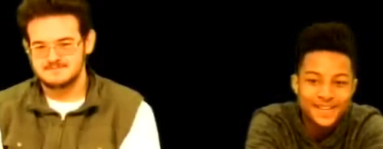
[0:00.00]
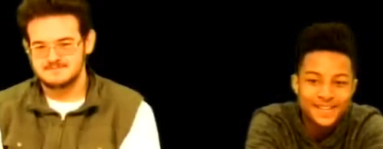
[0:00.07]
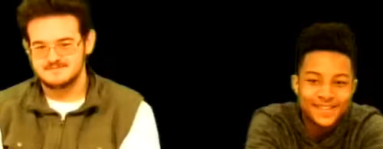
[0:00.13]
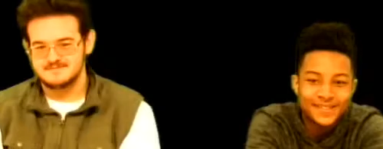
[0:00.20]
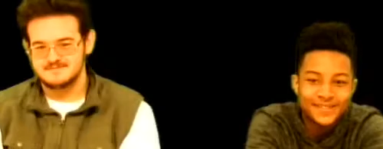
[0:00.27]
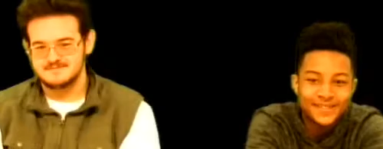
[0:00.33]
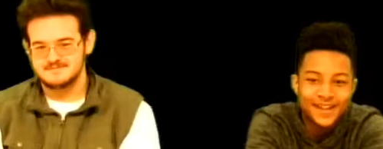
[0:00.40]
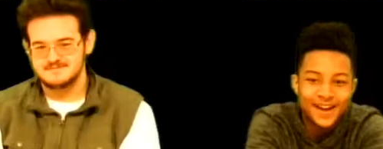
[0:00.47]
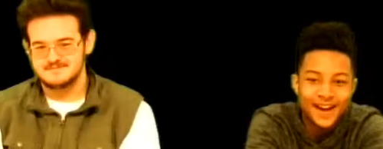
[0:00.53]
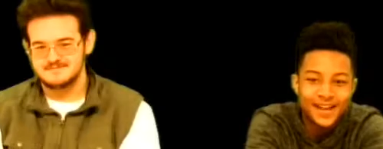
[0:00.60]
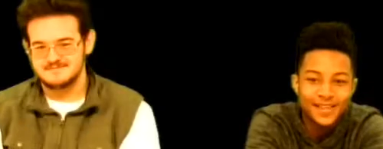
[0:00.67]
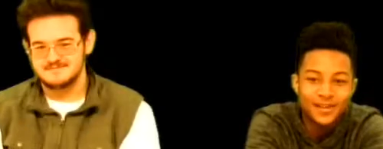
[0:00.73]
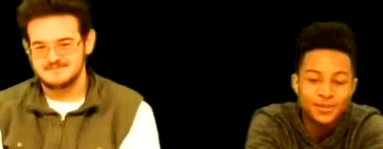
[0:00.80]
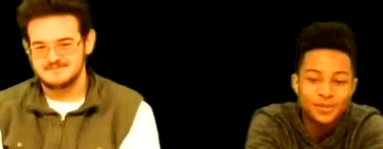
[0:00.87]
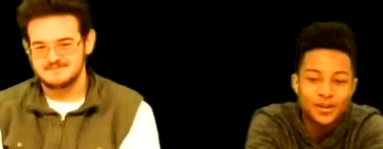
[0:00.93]
Speaker 1: This is a
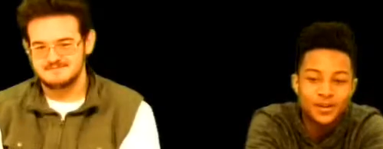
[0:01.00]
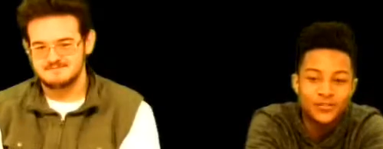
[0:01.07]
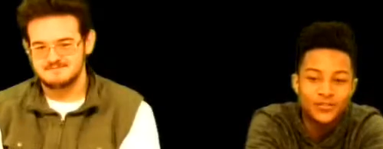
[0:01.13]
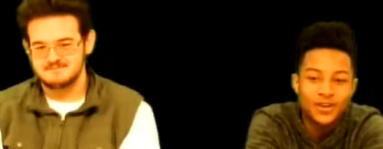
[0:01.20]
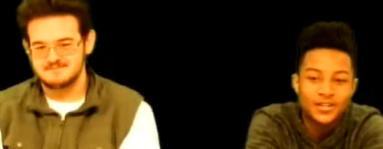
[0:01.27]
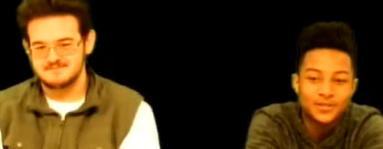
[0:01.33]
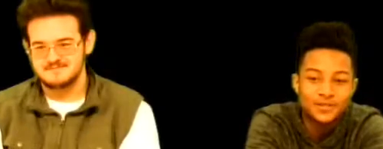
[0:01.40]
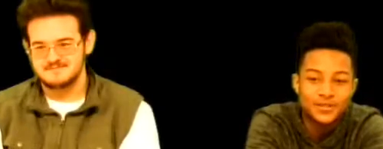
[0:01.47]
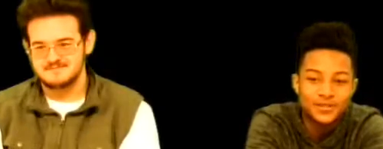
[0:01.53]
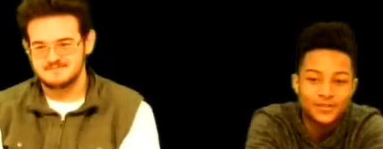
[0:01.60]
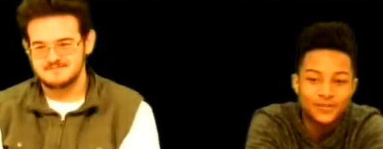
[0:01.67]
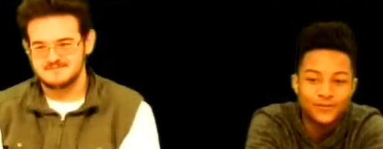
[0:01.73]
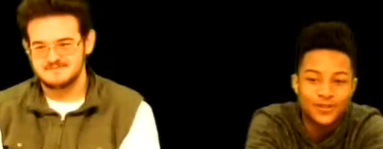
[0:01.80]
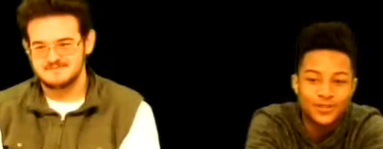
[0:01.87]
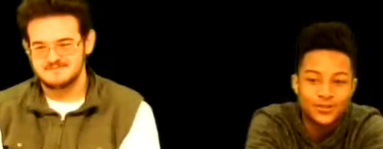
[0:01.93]
highly competitive exhibition
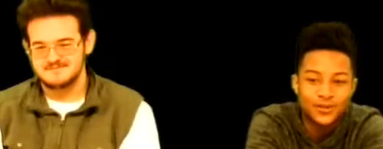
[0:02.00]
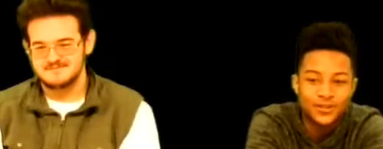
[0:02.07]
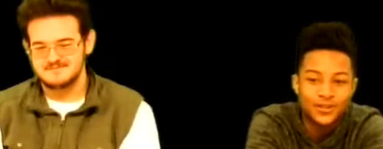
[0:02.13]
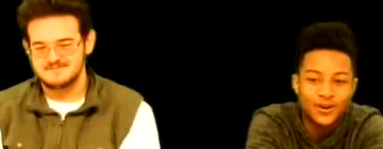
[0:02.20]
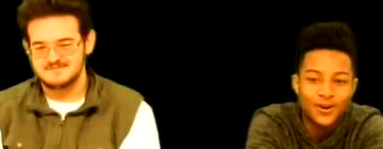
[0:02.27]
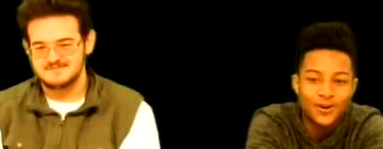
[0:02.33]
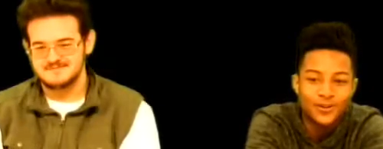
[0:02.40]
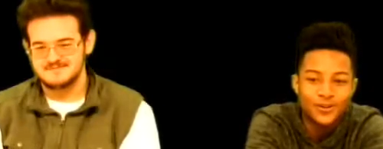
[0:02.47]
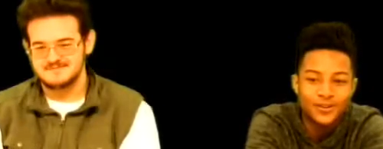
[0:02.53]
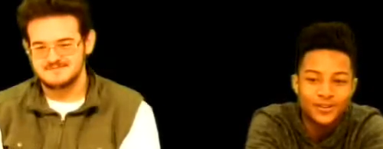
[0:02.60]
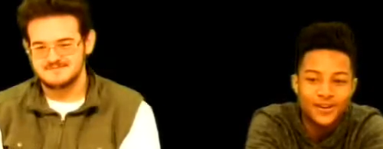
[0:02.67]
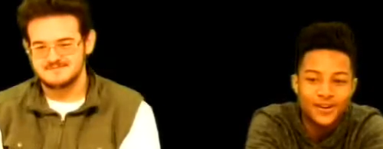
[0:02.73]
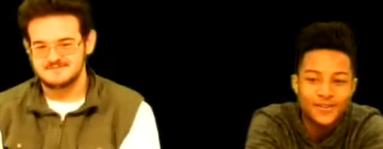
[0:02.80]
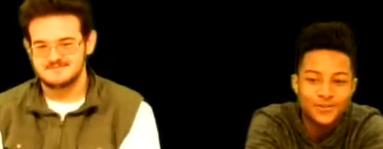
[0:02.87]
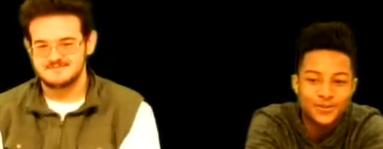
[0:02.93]
featuring the artwork
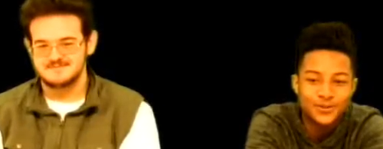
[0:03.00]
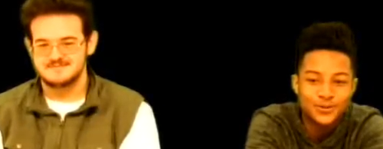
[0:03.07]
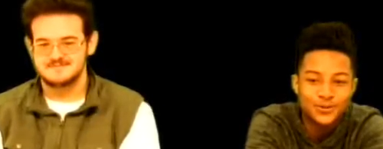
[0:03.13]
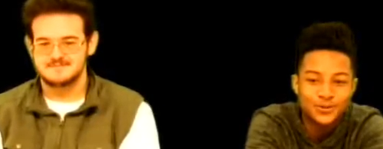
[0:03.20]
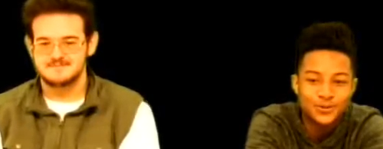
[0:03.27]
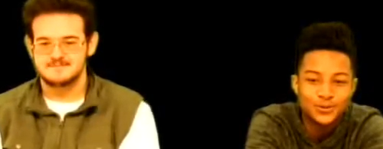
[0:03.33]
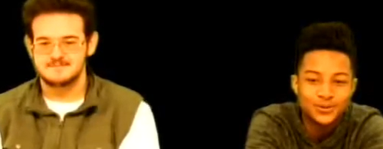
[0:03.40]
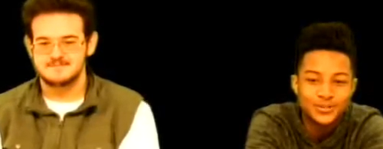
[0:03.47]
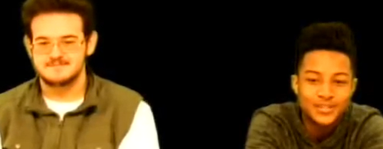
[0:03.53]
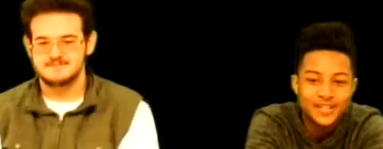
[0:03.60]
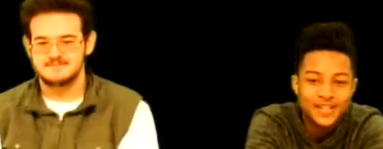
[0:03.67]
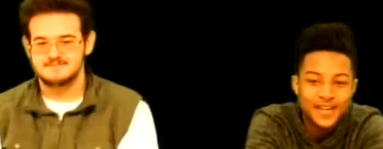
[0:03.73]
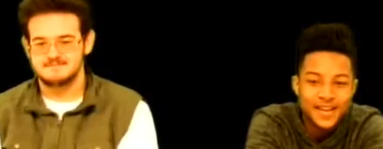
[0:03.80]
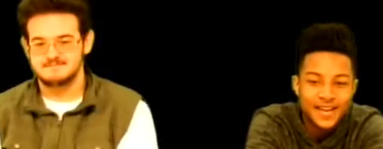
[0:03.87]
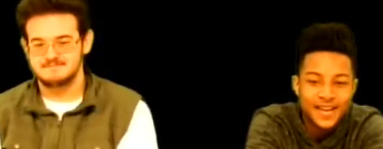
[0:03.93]
of the schools
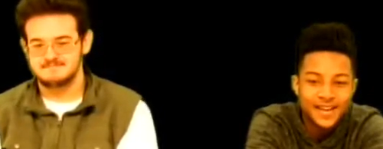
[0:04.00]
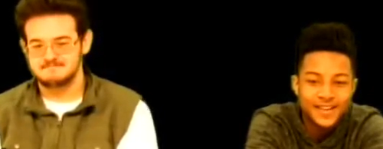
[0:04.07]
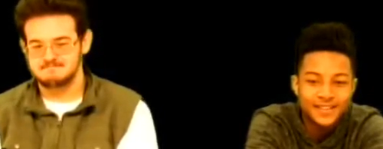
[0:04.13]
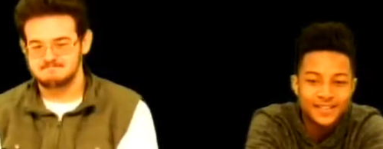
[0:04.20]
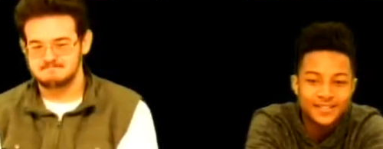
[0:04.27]
in the